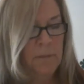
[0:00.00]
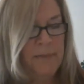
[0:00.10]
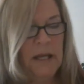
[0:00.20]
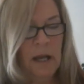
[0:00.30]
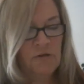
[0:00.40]

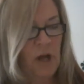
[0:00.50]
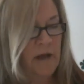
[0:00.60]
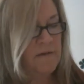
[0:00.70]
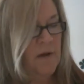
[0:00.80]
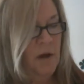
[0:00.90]

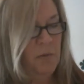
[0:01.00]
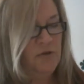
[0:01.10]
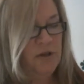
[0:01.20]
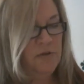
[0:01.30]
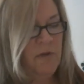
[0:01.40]
PHS,
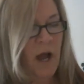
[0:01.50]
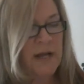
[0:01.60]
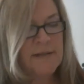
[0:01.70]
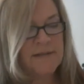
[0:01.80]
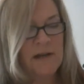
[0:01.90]
which he
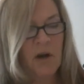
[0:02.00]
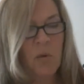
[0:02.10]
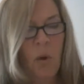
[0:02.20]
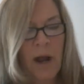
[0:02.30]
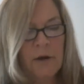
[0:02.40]
defines as an
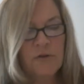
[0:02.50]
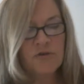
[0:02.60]
acquired